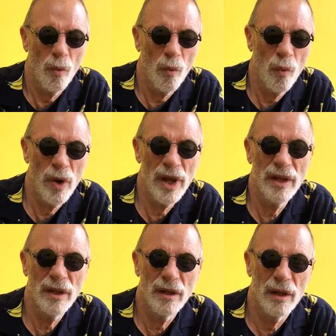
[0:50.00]

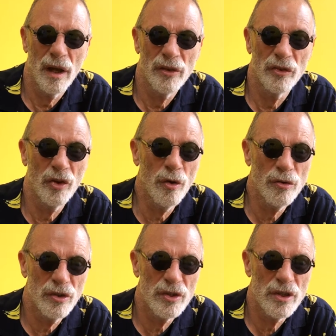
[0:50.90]
When
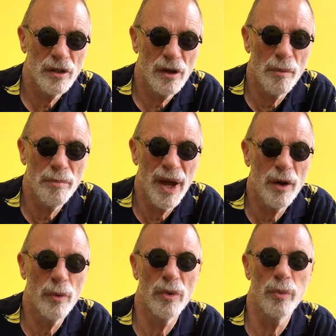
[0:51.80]
soldiers come
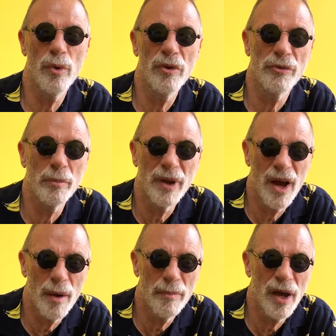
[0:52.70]
back with wounds from
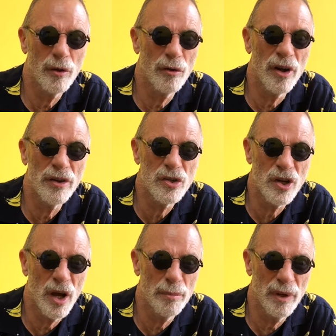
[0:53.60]
combat or on the
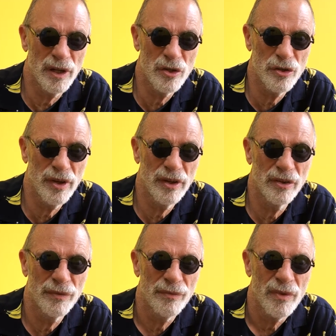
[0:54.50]
job
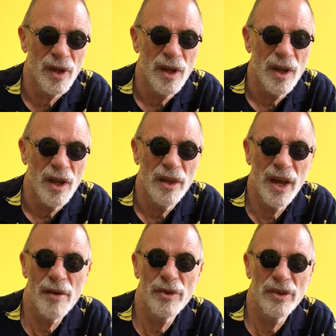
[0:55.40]
injuries,
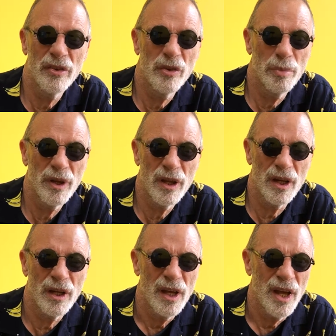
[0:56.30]
they have a
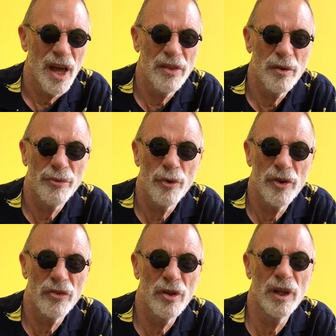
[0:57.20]
disability and they're
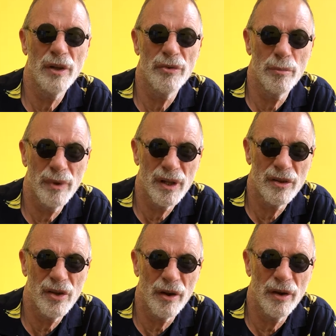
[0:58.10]
forced to leave the
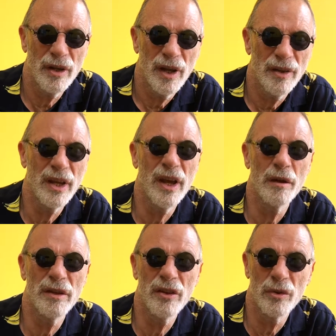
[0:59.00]
military. They
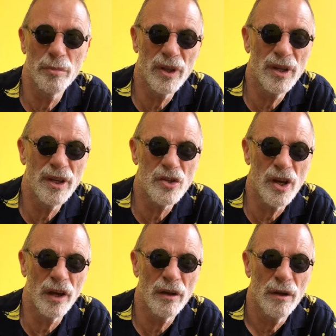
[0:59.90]
get a disability
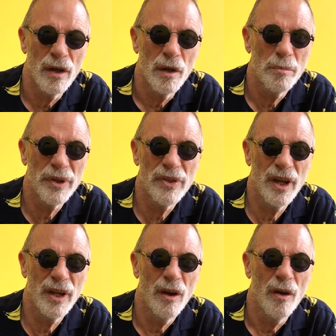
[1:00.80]
check, but
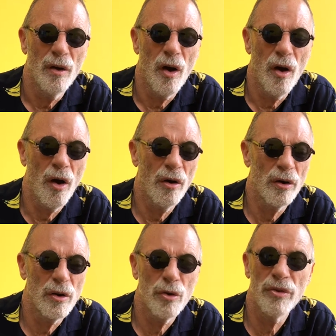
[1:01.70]
they
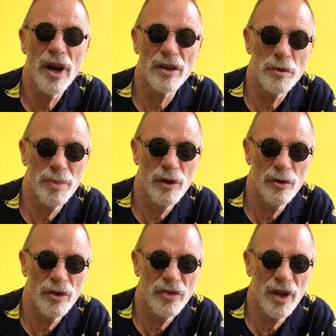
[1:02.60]
are crushed
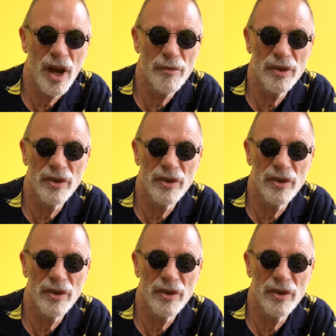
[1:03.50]
because they have a